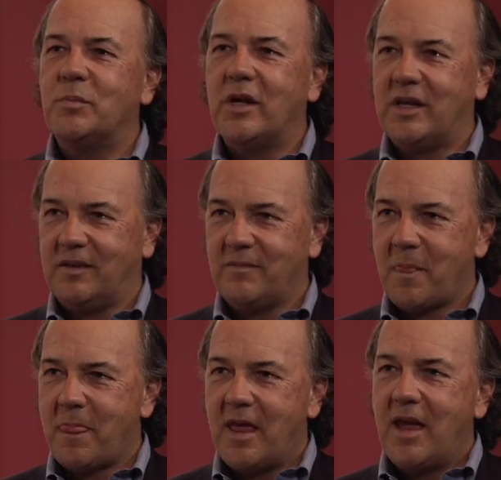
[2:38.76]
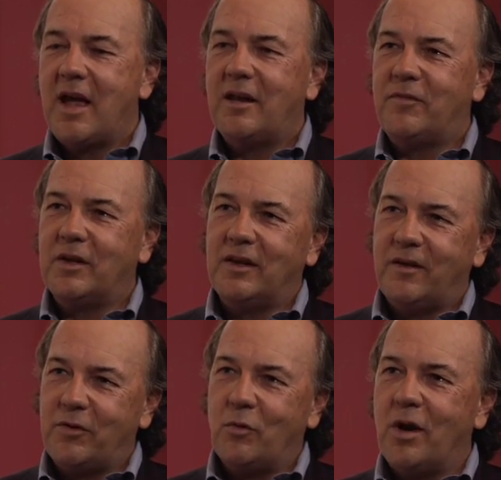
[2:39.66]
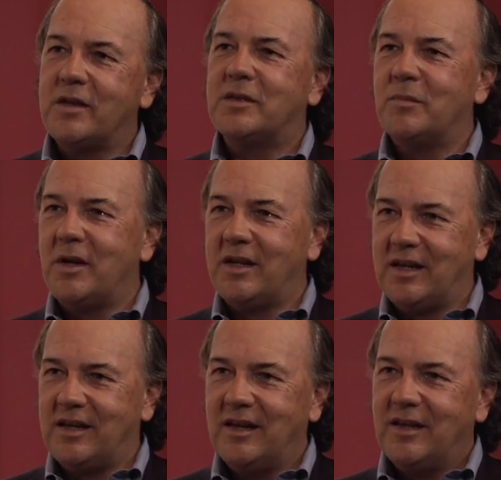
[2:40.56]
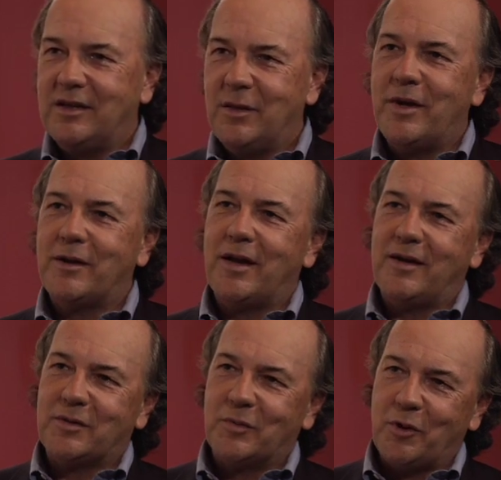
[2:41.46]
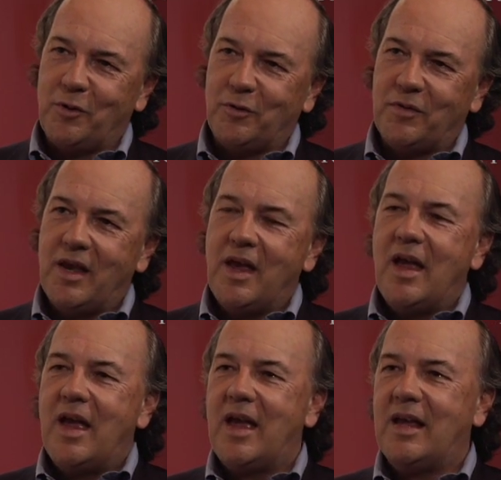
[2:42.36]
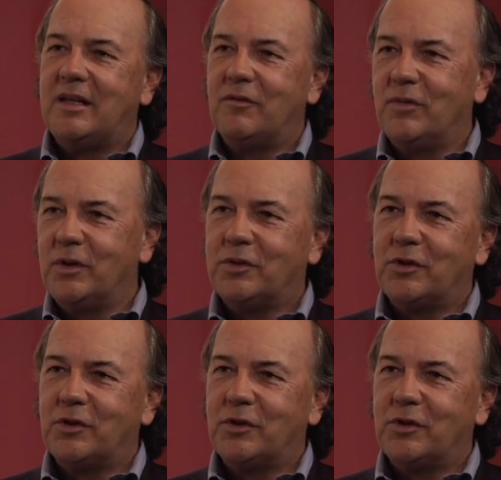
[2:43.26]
money. Yeah. And if you want some money, you better have some gold. And in real